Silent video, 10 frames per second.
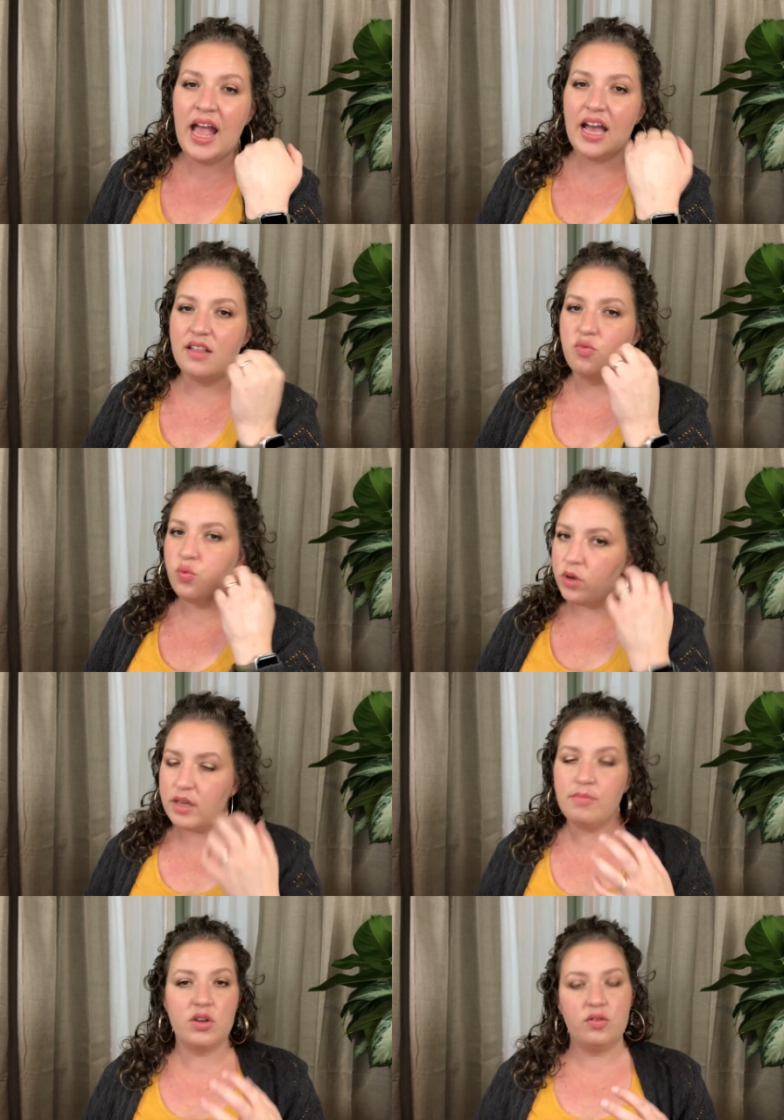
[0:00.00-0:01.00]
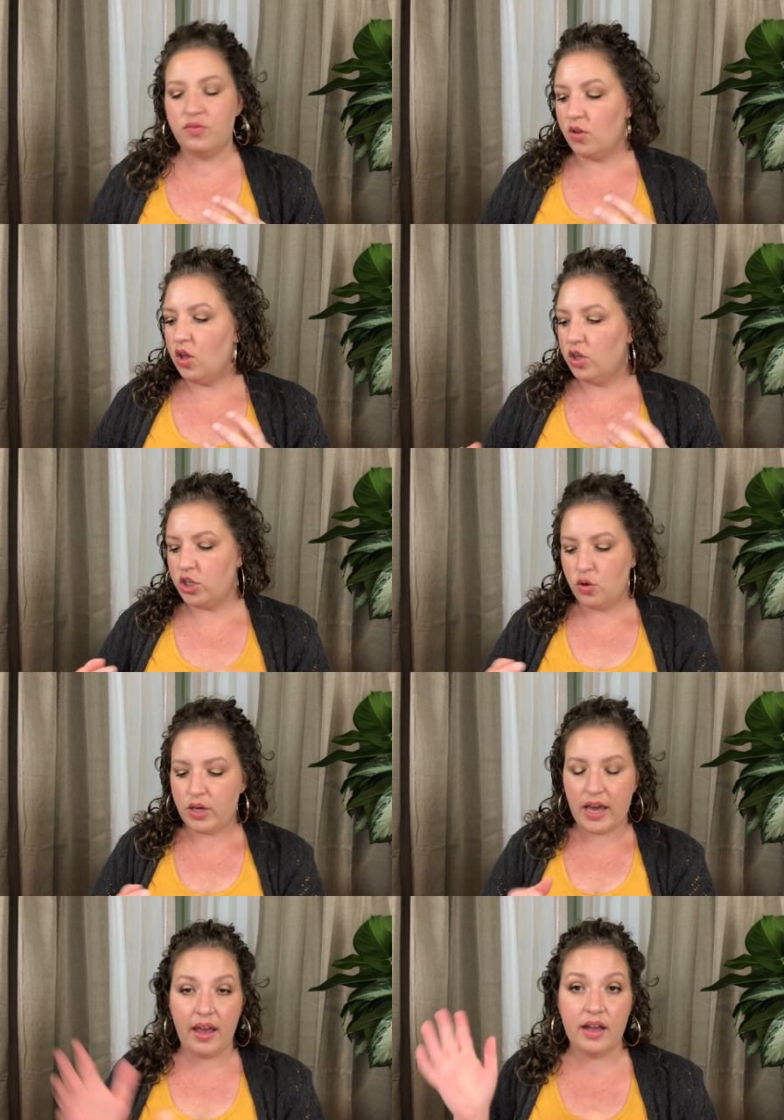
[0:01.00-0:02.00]
It's really beautiful. You
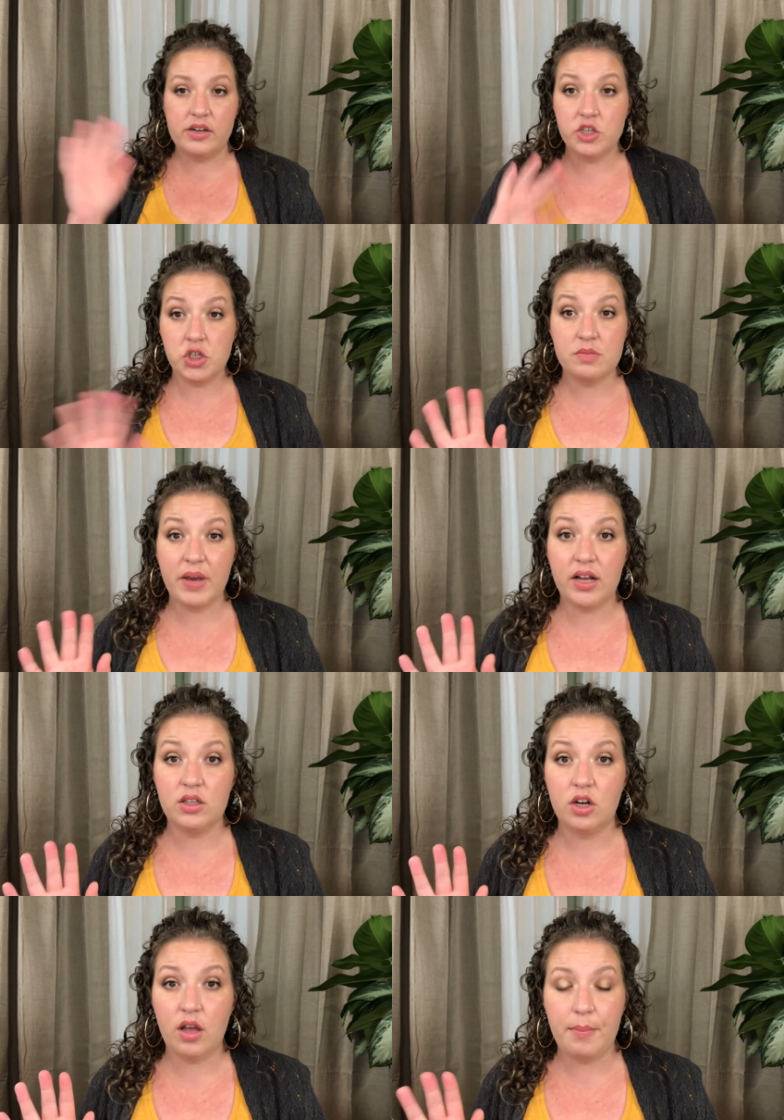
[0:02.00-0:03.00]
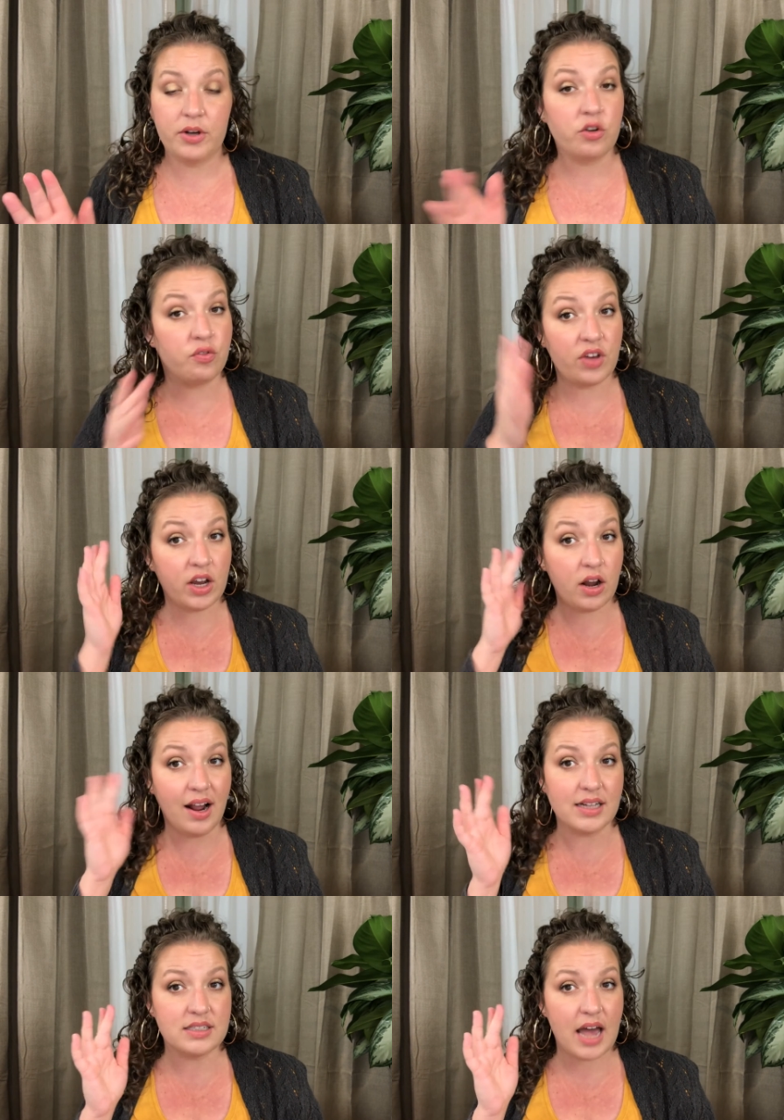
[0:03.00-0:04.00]
can just pick a little up on your finger
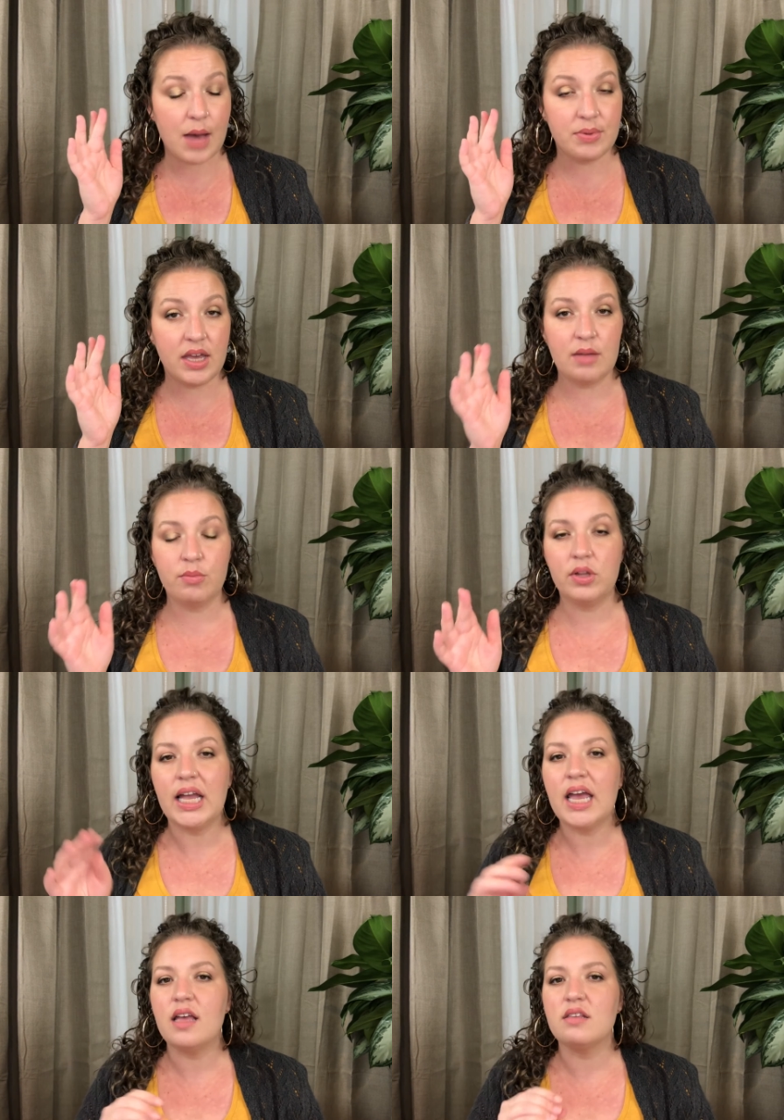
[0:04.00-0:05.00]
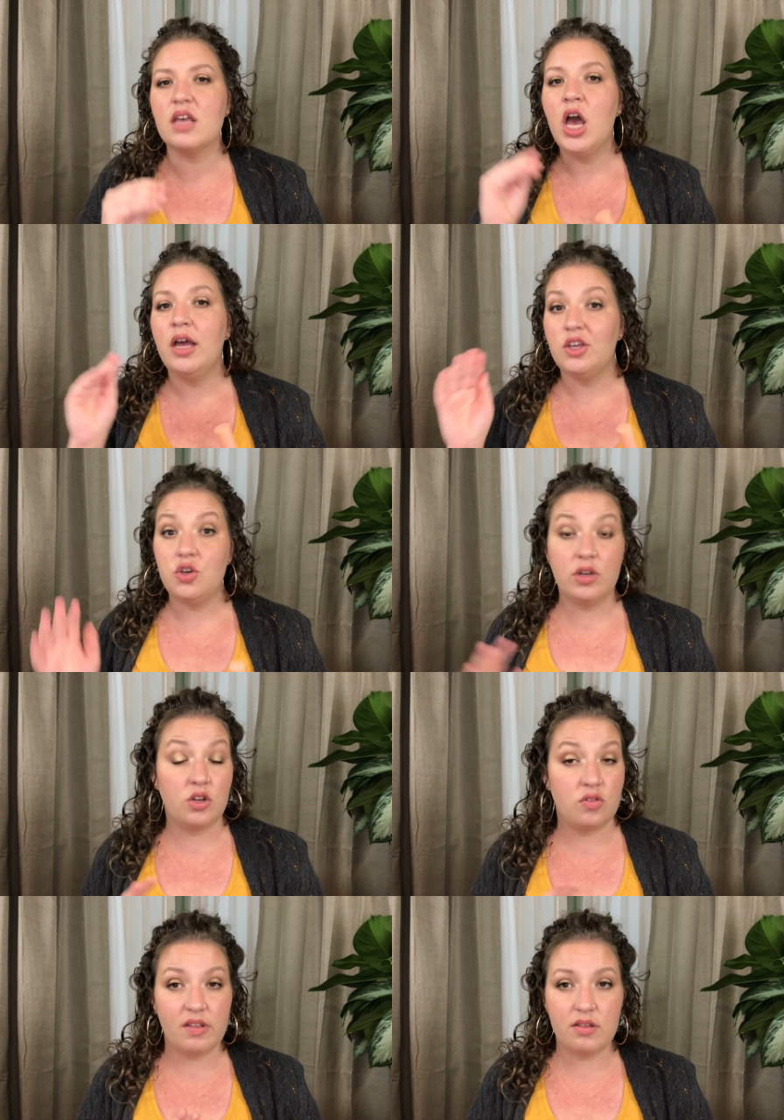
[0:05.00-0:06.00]
and tap it in place. You can
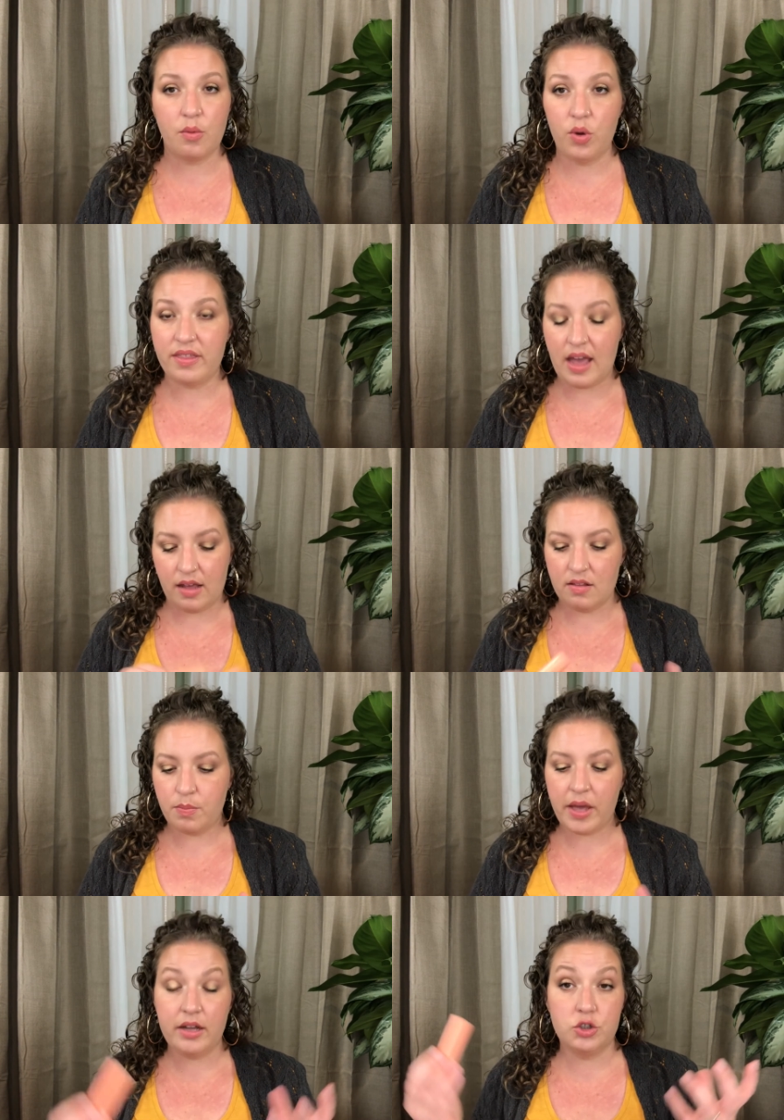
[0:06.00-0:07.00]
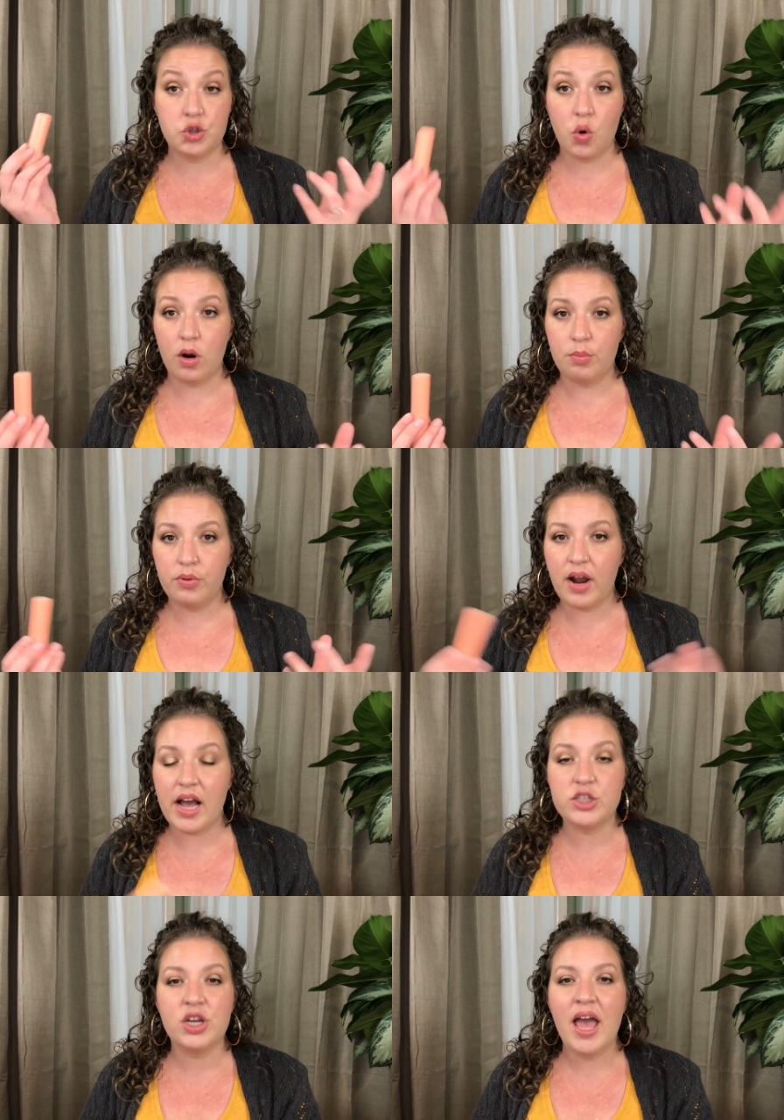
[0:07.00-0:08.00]
use this with a sponge or a brush,